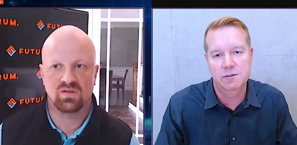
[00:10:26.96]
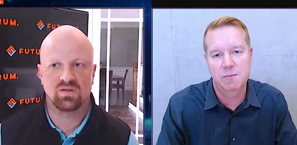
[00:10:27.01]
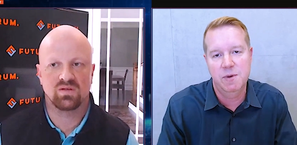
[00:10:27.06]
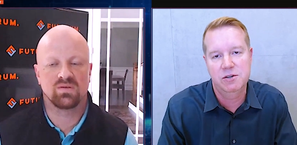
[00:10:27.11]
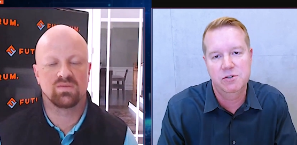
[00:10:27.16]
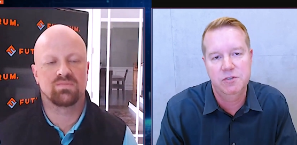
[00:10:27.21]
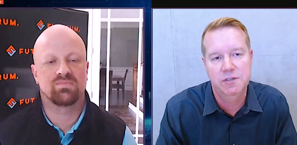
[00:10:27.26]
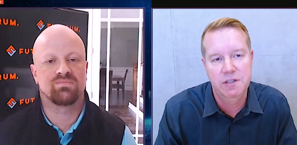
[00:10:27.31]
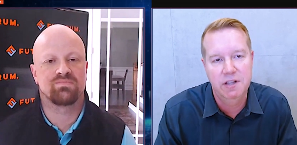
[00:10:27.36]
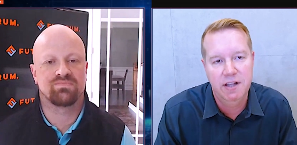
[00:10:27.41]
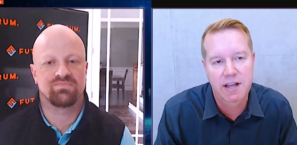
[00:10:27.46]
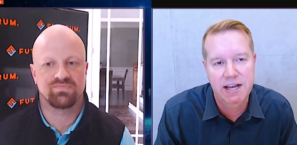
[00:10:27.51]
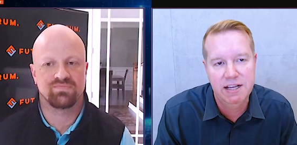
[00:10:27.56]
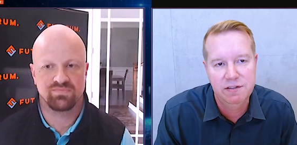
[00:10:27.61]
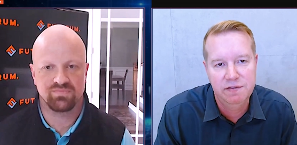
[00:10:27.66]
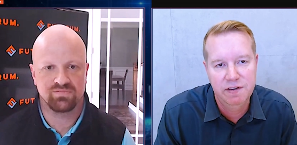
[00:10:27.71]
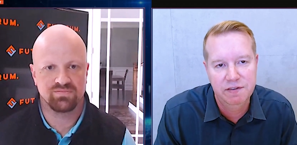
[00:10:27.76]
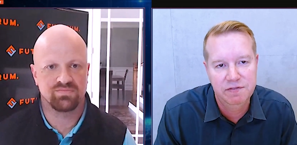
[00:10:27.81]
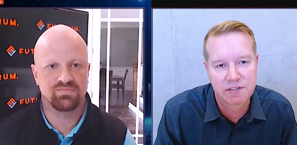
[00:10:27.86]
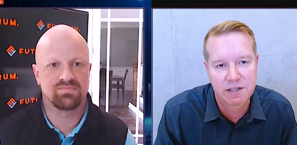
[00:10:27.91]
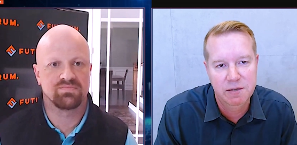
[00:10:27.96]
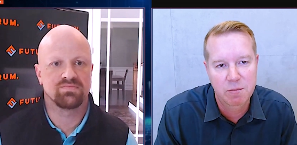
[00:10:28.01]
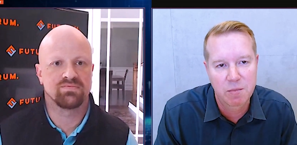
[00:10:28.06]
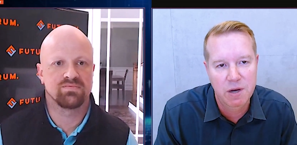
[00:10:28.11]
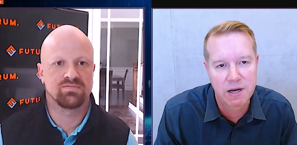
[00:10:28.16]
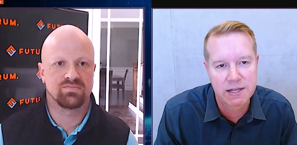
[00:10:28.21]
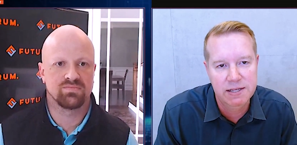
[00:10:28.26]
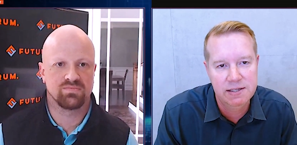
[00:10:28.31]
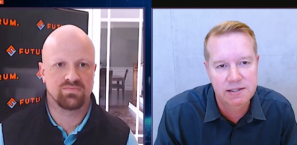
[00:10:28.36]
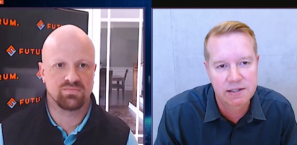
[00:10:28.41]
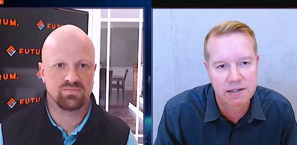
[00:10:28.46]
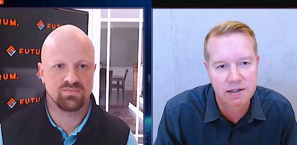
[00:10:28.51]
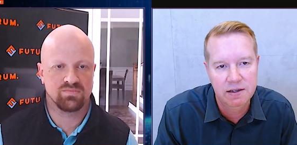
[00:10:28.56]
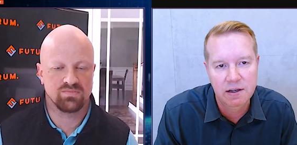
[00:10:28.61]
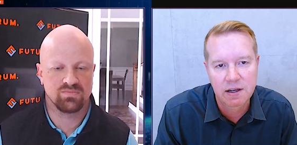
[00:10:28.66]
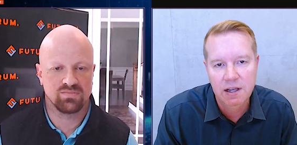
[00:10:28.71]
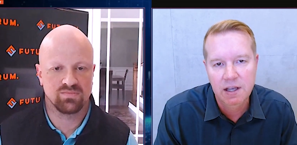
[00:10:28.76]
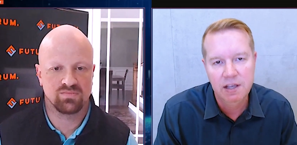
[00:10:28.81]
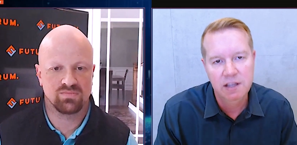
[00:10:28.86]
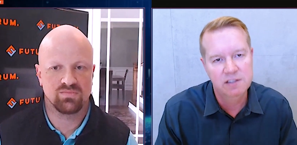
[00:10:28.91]
Speaker 1: especially in the last 15 months. And
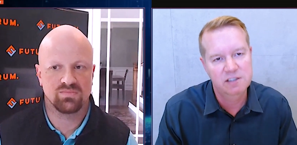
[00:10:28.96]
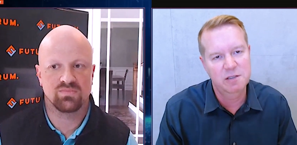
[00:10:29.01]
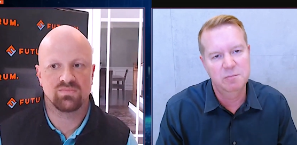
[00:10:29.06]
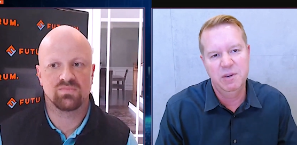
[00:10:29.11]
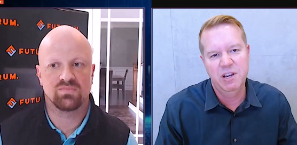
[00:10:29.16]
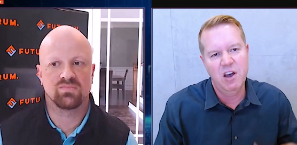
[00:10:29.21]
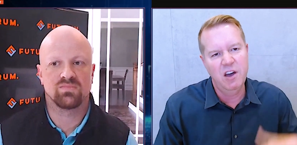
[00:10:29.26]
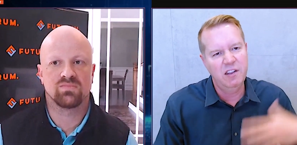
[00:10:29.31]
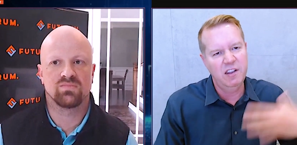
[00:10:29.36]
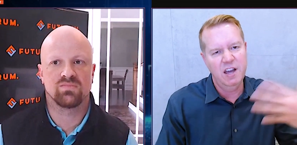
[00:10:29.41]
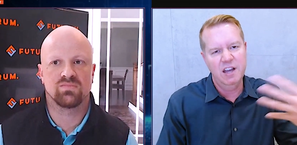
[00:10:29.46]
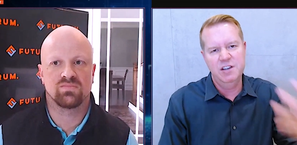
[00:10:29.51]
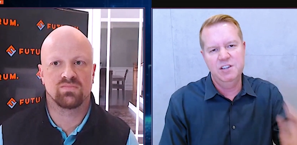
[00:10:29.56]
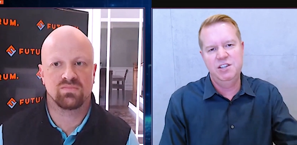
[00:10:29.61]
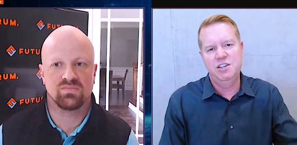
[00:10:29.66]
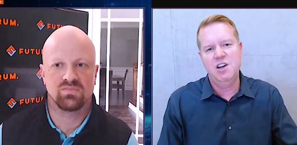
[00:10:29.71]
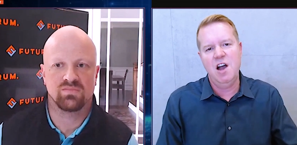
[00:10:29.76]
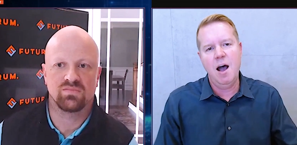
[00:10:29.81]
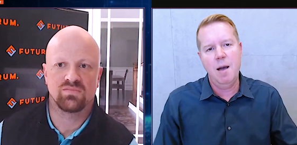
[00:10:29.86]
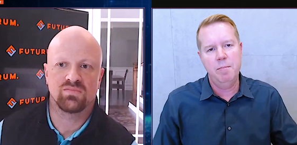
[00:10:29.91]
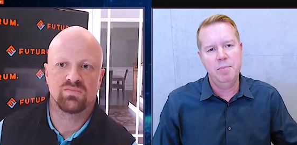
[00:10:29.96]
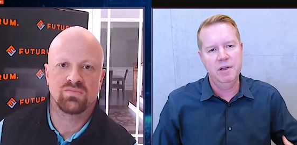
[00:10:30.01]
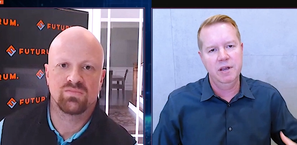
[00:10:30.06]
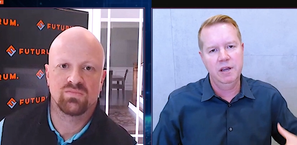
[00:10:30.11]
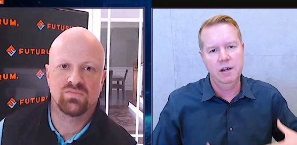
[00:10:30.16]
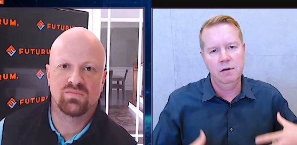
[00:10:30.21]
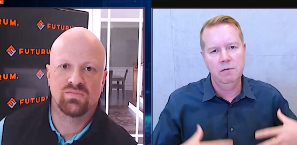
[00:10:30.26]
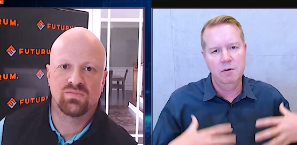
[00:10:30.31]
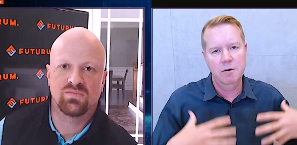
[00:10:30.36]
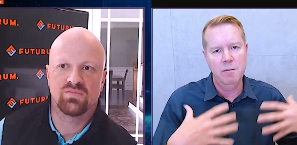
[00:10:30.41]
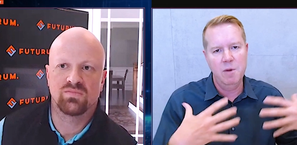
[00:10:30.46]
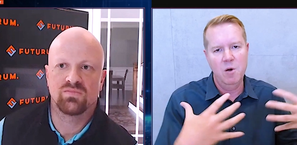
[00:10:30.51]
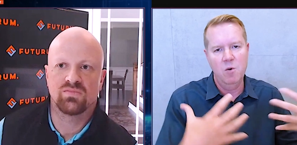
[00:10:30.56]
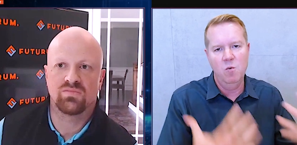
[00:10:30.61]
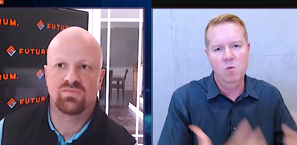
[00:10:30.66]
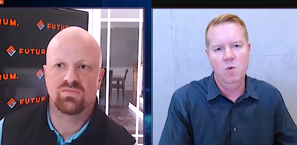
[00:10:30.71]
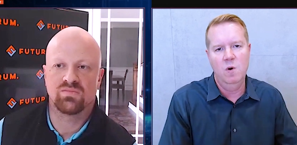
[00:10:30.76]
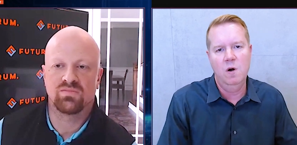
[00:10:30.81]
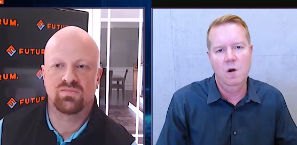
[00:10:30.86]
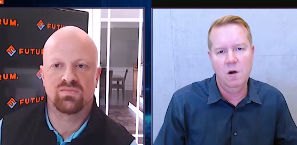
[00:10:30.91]
this could be online shopping,
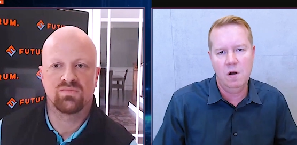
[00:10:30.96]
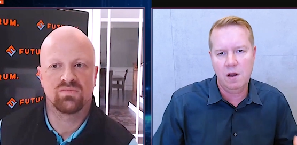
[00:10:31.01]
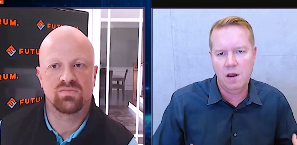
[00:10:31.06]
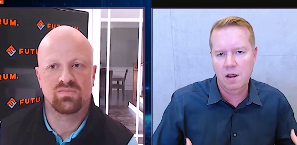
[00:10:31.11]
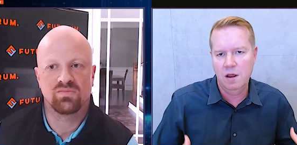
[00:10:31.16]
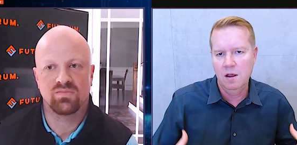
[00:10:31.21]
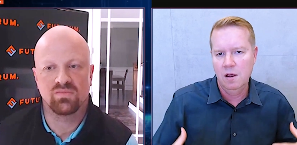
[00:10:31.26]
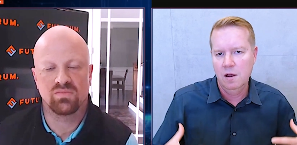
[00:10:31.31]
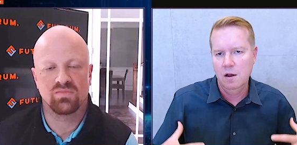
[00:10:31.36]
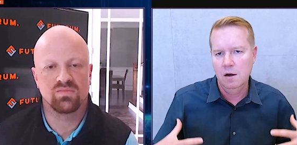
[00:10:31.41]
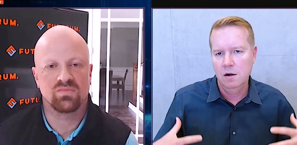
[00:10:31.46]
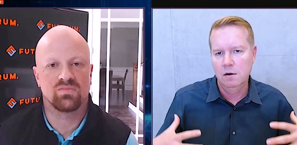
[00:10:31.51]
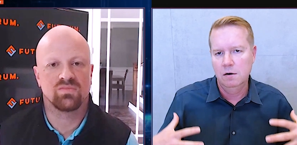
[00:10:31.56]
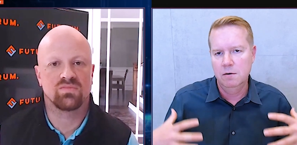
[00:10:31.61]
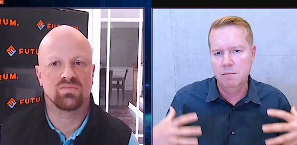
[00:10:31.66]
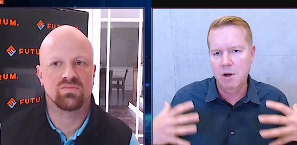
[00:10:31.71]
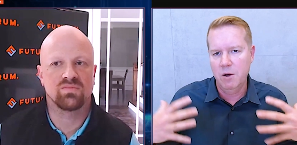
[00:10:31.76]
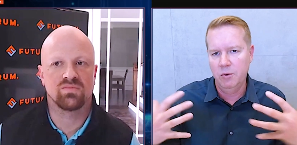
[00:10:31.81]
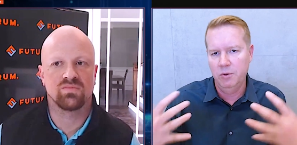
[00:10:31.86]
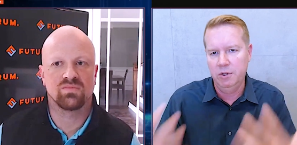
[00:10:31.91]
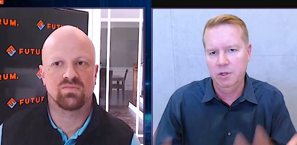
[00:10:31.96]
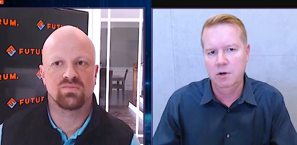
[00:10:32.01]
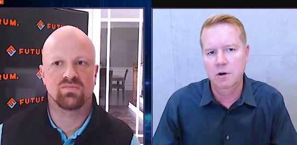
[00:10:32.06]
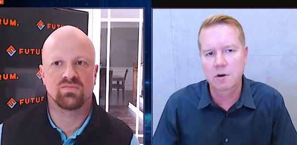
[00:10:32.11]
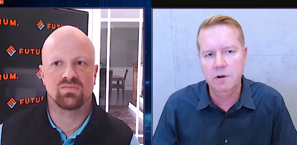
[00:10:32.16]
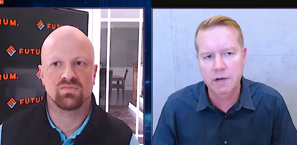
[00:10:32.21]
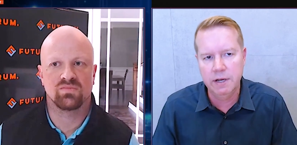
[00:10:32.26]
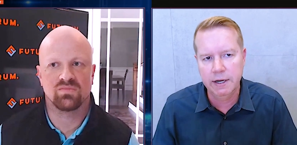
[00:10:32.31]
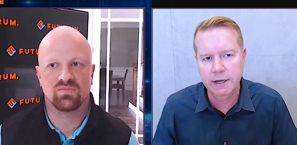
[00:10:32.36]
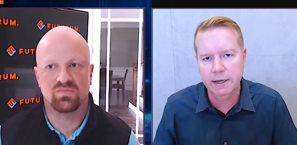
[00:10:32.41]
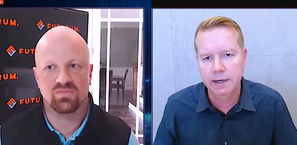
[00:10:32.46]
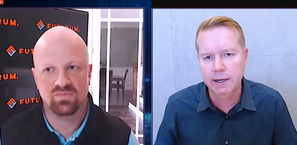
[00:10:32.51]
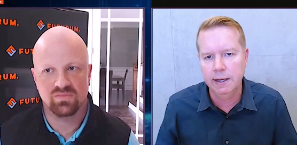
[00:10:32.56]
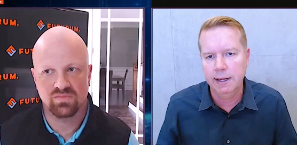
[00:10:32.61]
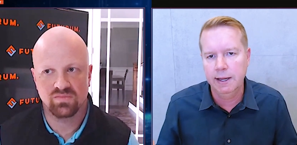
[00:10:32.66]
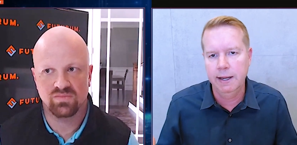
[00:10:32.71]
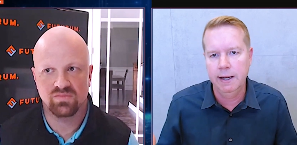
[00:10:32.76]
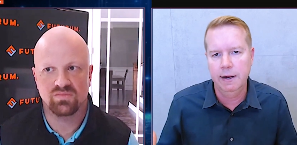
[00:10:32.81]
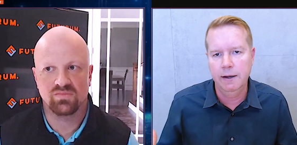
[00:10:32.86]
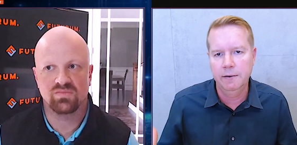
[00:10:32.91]
remote work, remote
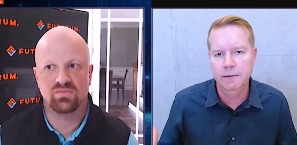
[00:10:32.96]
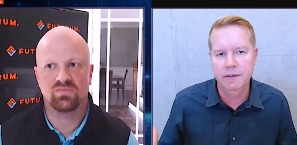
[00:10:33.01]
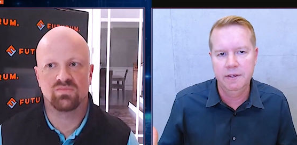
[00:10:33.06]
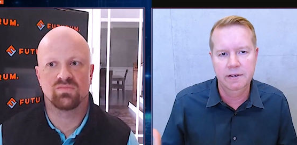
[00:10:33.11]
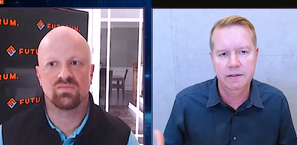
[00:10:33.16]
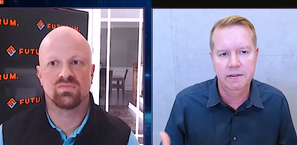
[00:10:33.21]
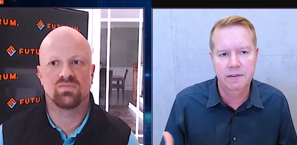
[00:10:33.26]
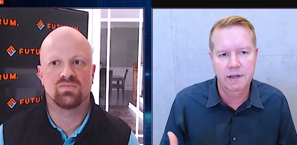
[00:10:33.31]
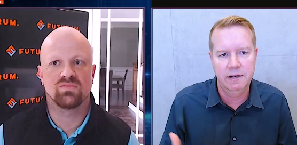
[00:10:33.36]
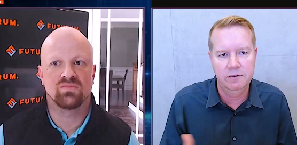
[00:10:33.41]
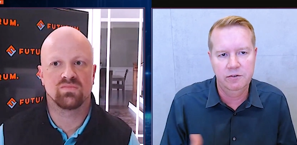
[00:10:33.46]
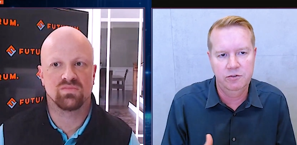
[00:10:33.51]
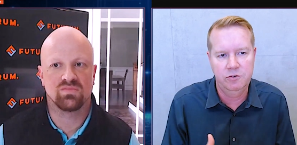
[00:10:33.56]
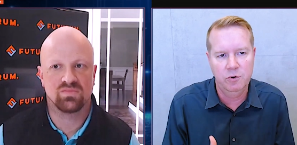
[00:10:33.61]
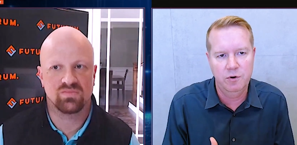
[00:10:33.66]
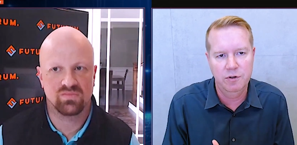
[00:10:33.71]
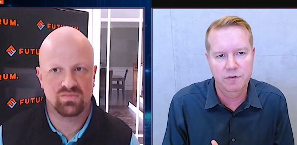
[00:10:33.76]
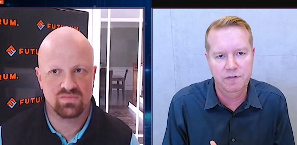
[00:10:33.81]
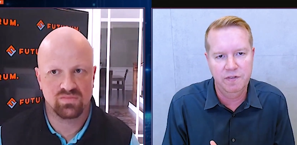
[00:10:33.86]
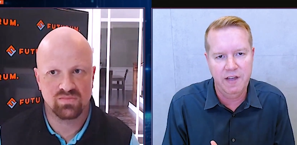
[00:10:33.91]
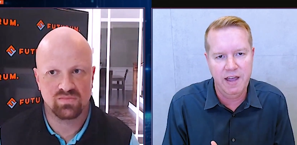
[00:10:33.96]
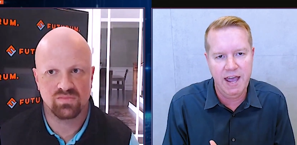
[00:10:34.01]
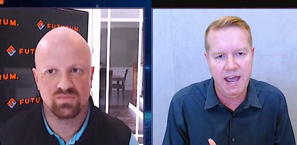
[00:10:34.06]
learning, you know, the that sort of